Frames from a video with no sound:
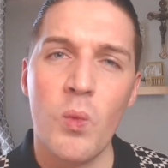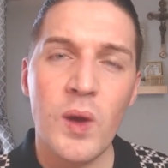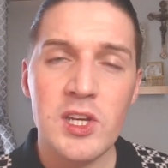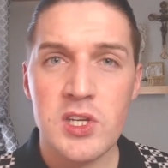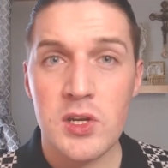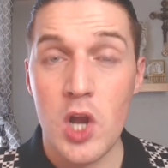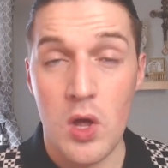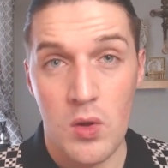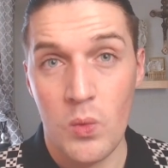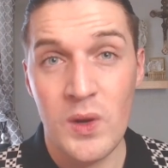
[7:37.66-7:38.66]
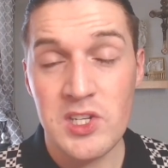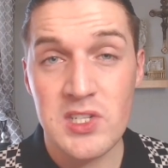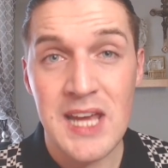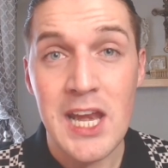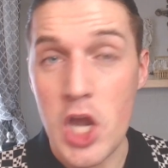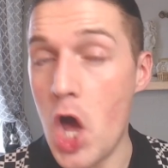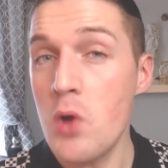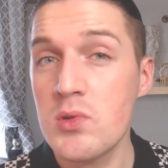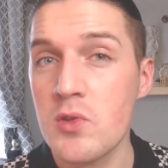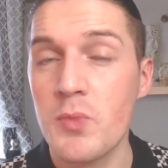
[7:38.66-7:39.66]
we should we should take
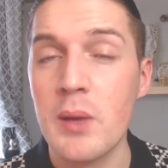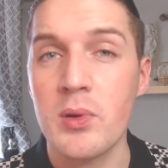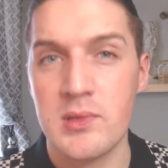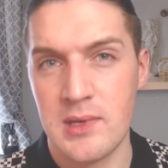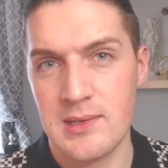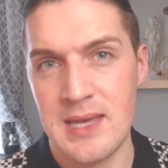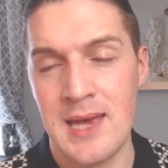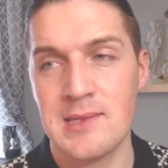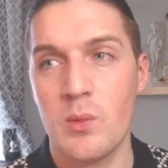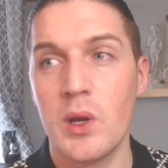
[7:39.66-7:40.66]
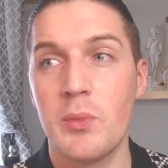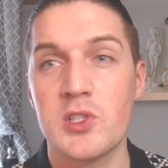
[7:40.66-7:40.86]
note of people's success and we